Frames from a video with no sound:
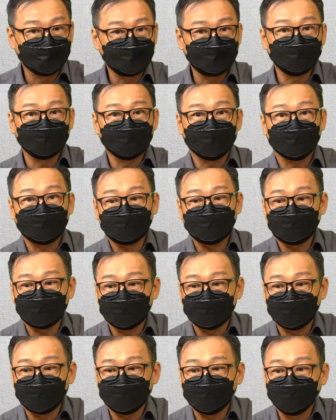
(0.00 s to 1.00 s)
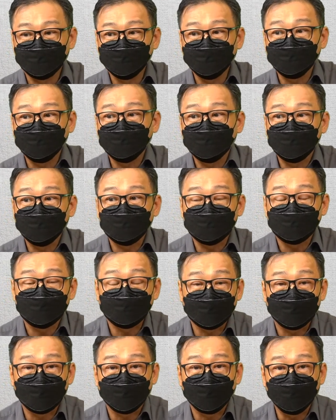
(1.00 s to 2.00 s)
so that uh, we
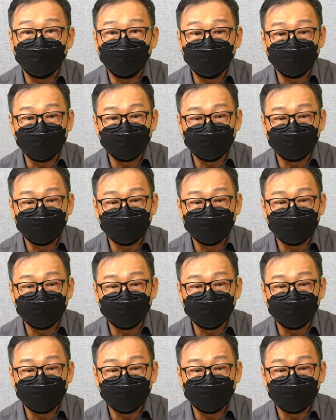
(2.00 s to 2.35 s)
are